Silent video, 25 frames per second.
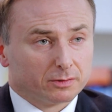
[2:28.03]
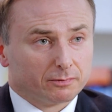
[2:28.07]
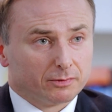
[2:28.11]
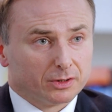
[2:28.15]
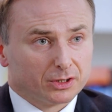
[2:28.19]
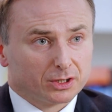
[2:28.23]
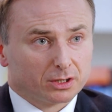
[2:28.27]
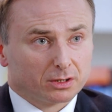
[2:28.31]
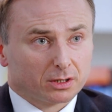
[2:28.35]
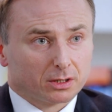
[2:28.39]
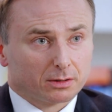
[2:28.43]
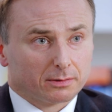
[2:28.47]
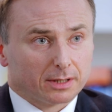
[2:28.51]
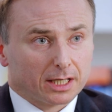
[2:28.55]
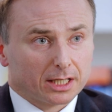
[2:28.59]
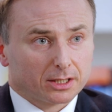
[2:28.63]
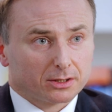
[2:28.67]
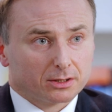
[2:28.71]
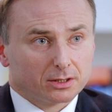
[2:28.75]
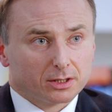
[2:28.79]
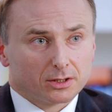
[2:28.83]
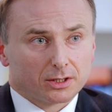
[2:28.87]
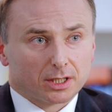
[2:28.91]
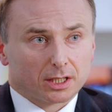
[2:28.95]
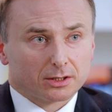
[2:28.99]
vision
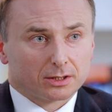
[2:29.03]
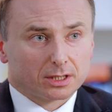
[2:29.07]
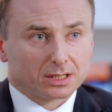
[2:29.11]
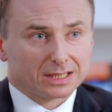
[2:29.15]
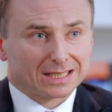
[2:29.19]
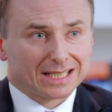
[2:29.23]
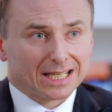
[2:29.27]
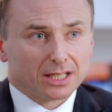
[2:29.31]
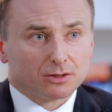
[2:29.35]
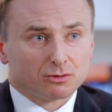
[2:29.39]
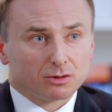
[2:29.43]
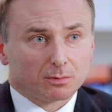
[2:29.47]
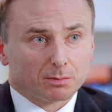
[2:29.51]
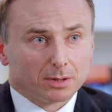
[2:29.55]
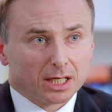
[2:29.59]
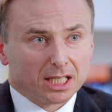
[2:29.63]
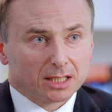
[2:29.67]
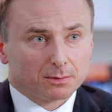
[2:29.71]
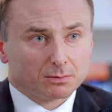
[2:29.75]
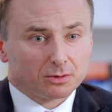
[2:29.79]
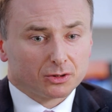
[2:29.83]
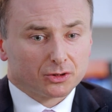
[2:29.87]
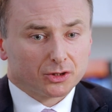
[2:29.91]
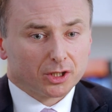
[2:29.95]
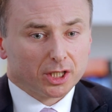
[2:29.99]
correction, such as lens
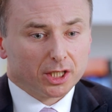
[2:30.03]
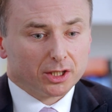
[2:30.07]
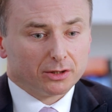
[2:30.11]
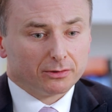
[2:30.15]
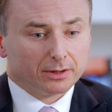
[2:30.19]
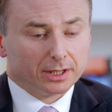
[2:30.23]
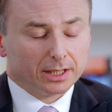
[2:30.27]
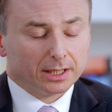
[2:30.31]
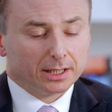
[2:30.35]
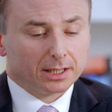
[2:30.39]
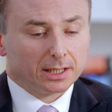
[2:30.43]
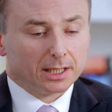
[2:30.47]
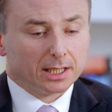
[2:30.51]
replacement surgery.